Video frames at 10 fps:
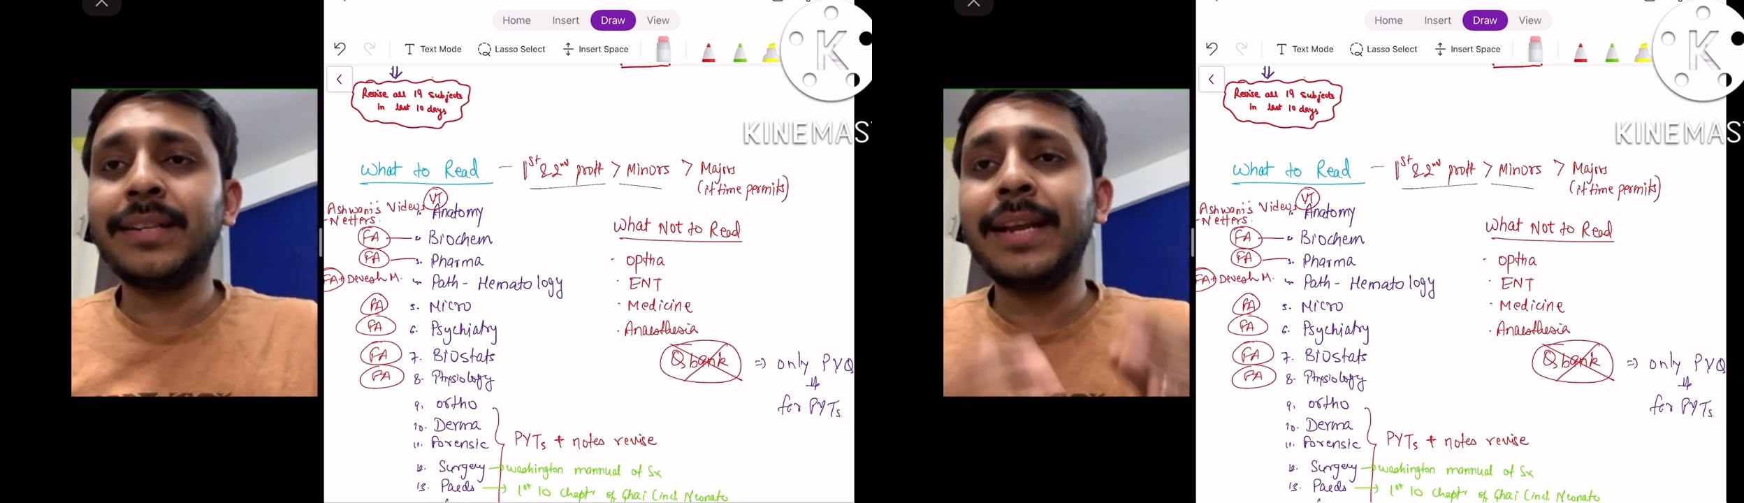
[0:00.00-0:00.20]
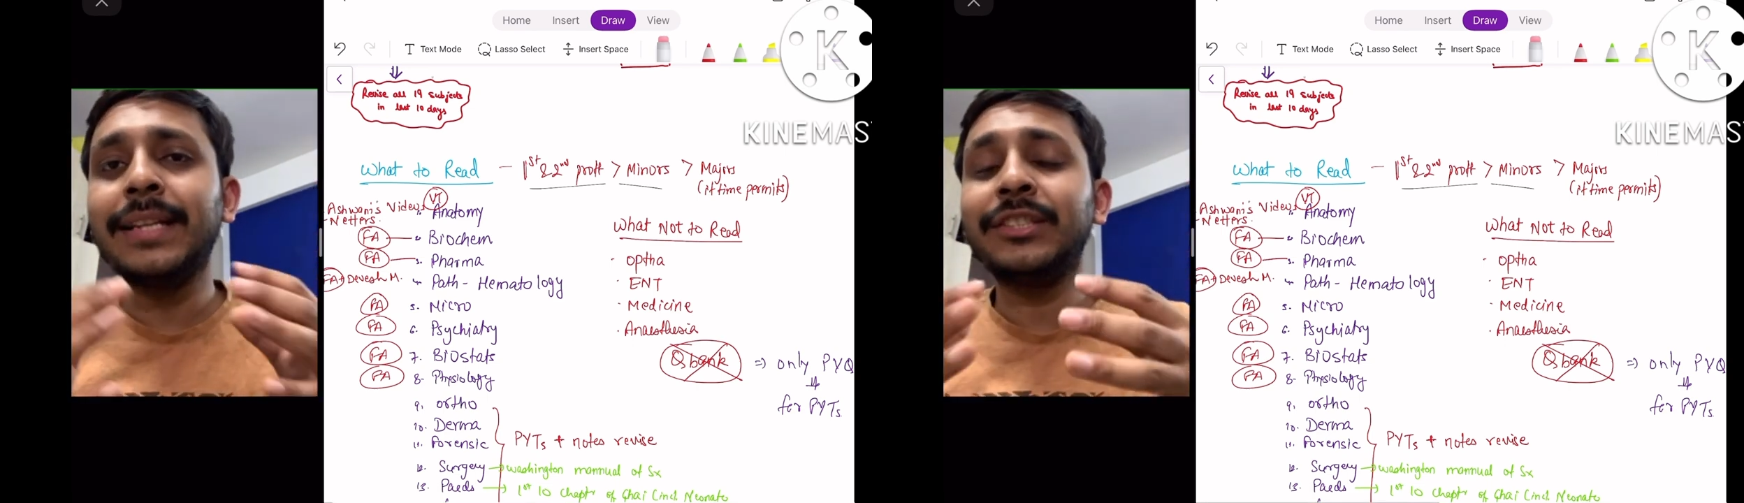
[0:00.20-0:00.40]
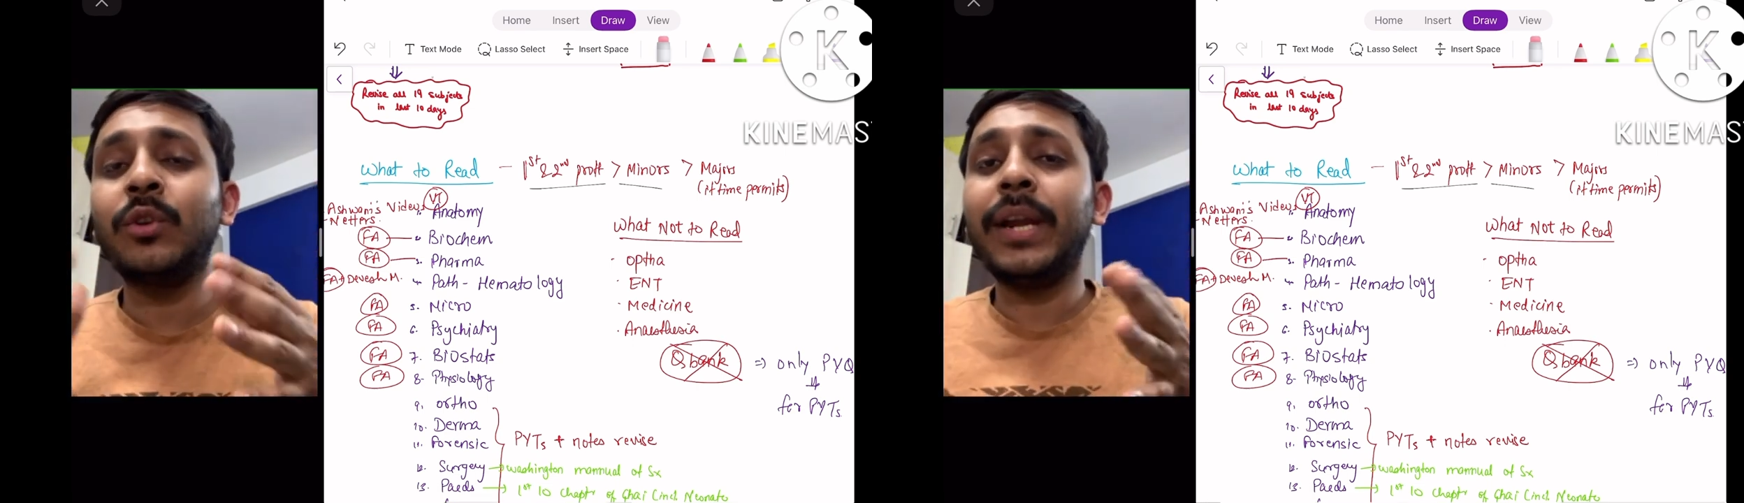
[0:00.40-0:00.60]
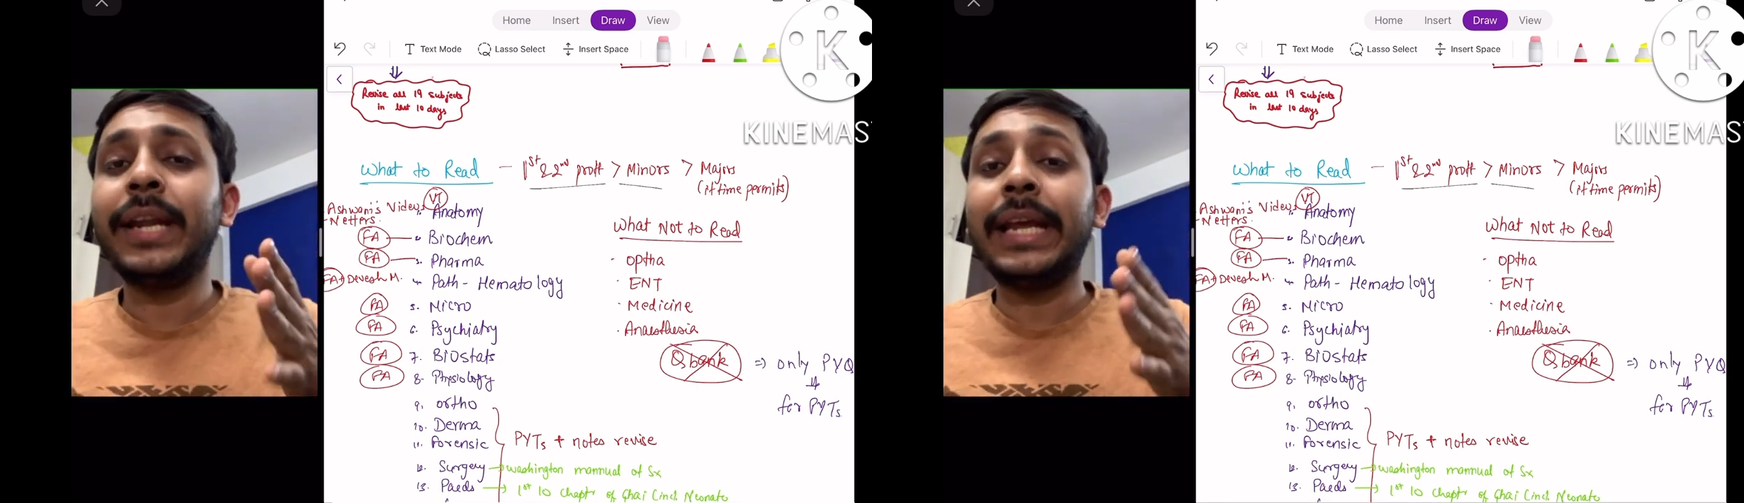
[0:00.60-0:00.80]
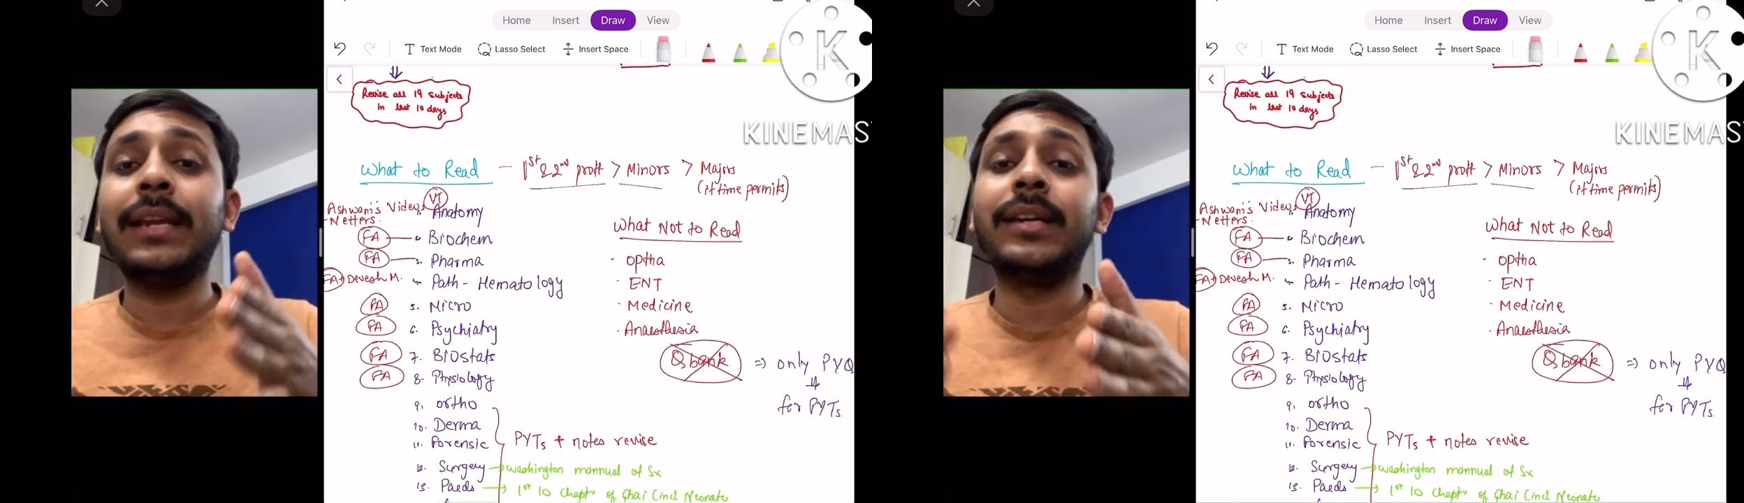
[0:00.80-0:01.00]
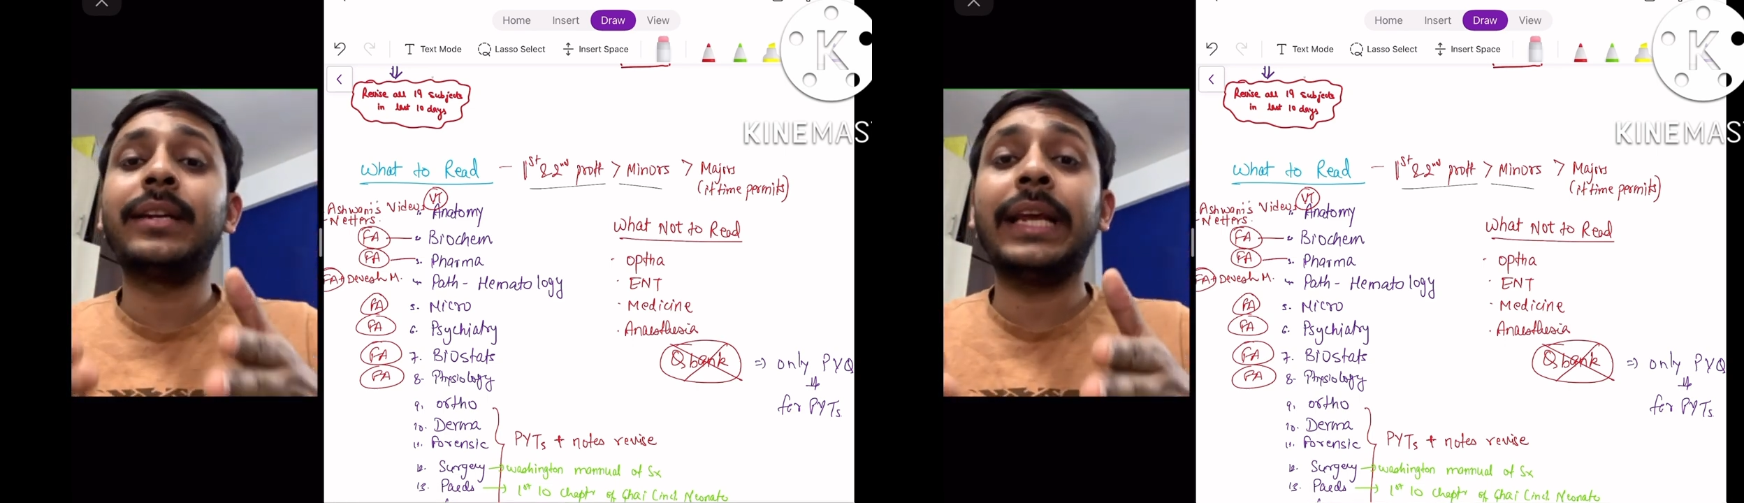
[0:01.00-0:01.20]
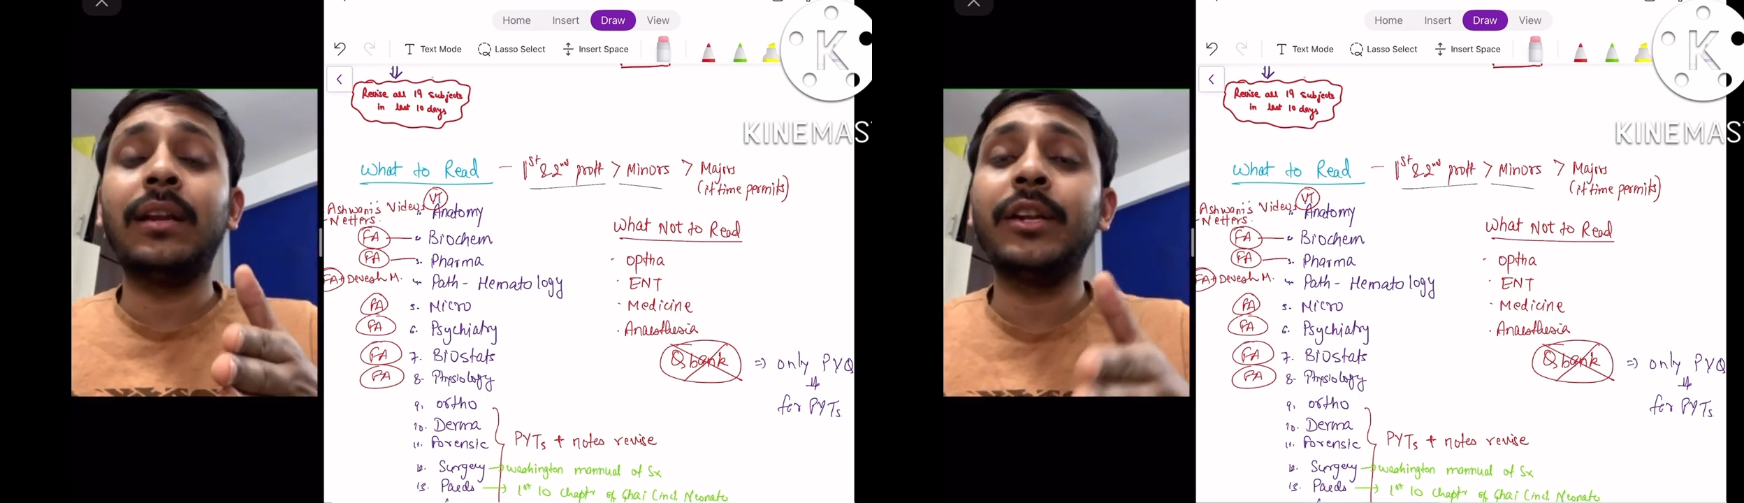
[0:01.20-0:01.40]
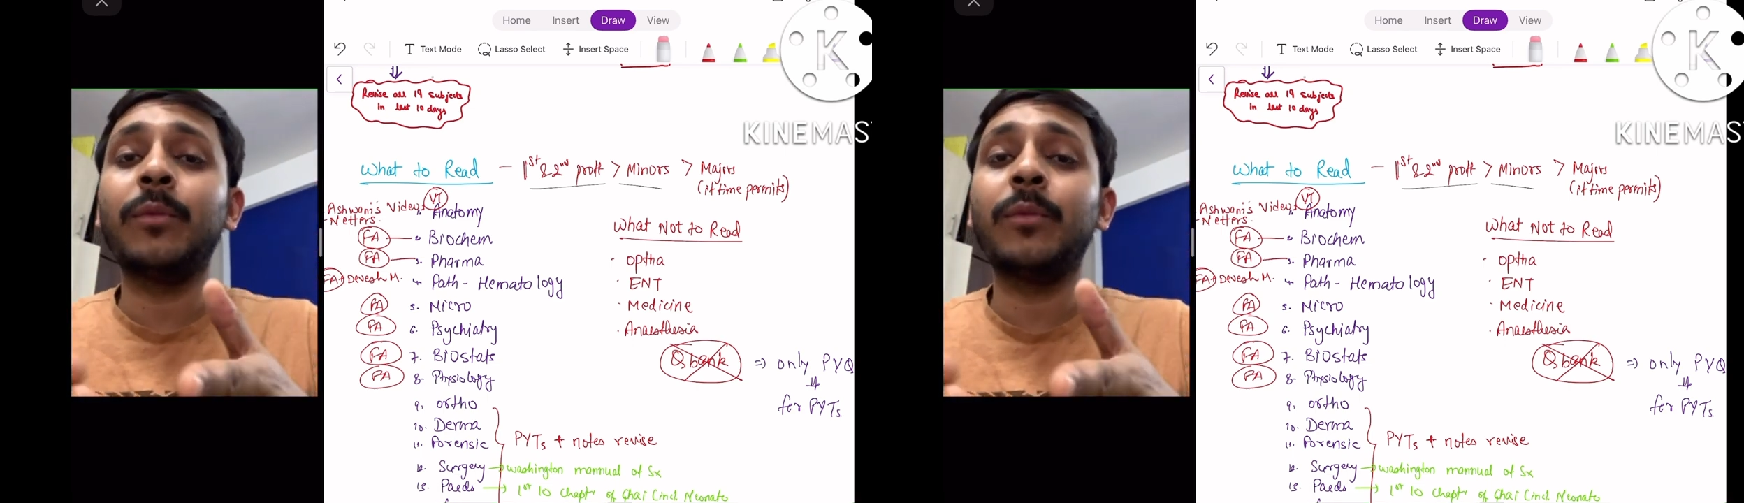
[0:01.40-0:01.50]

and hence you can tailor tailor